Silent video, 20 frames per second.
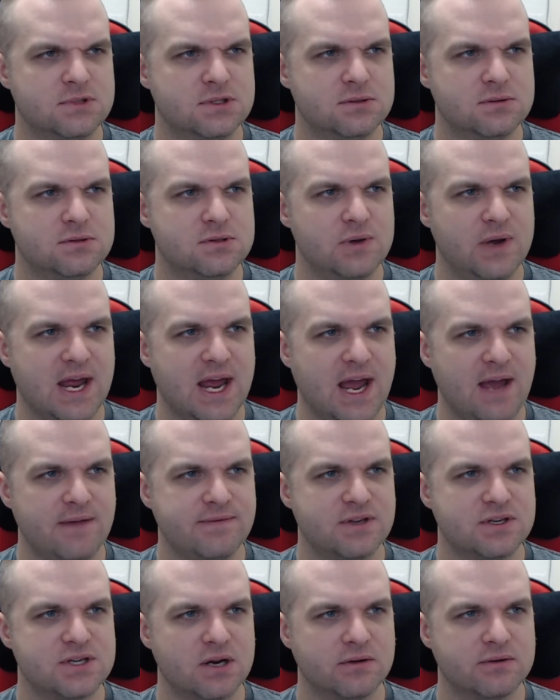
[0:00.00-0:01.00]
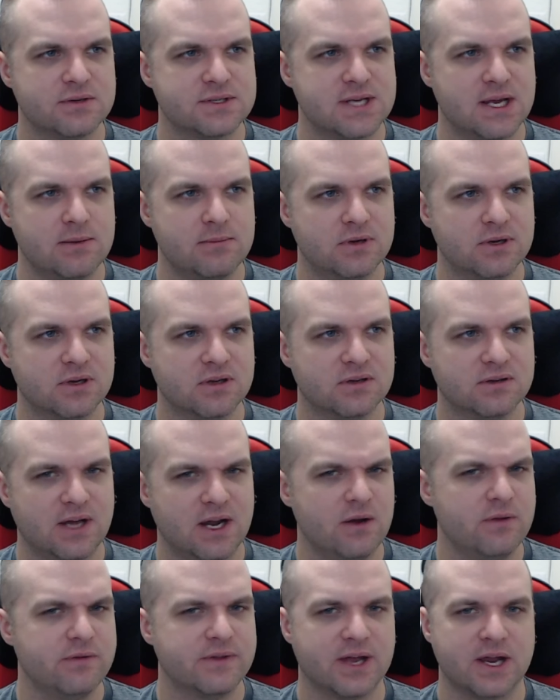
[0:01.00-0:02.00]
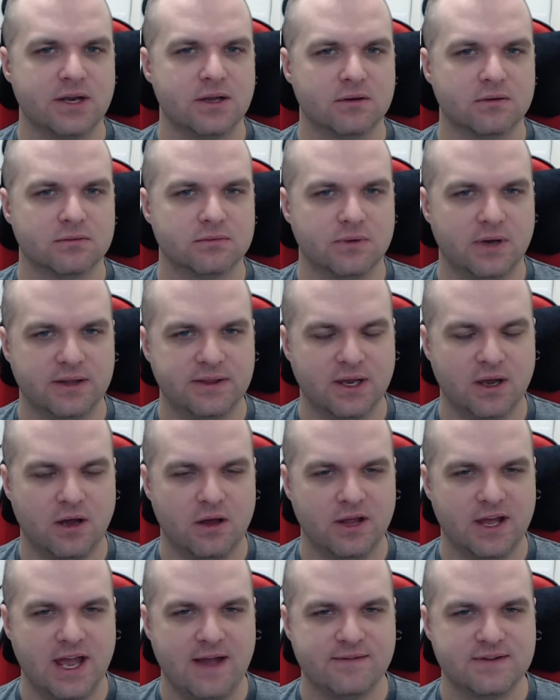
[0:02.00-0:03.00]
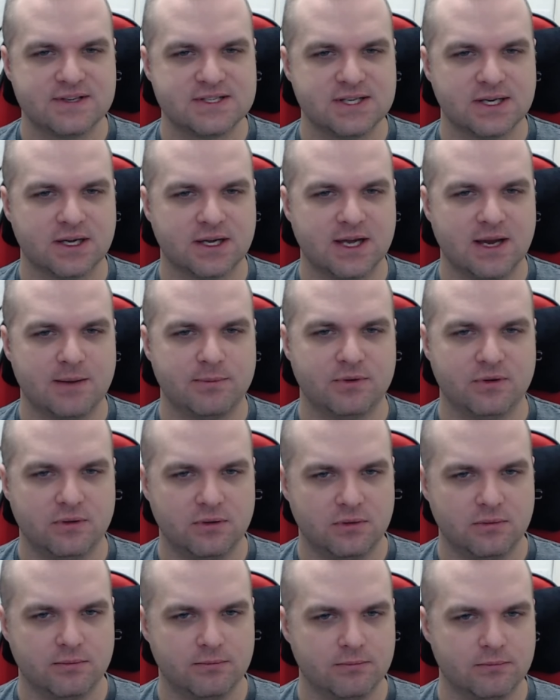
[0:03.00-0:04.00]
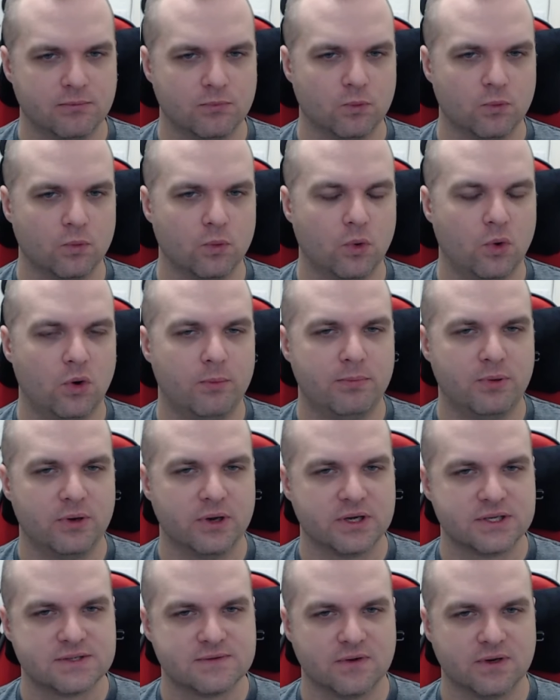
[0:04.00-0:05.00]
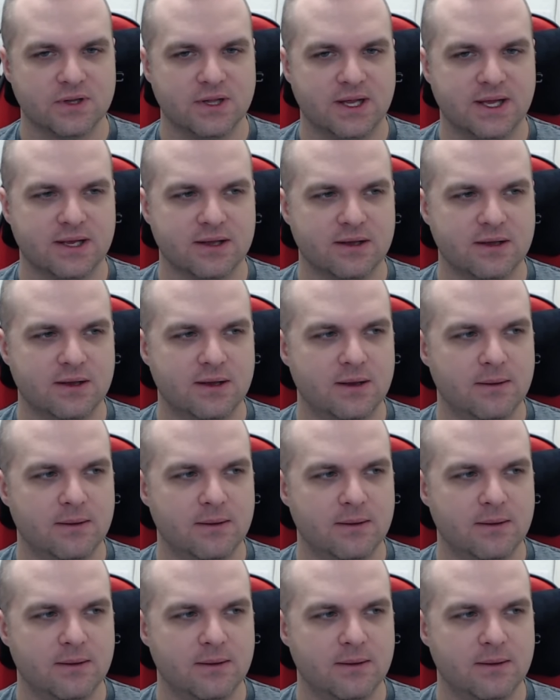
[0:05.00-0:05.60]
do I have the General's Handbook? I don't think I do. I think all I have is like a couple rule books for like...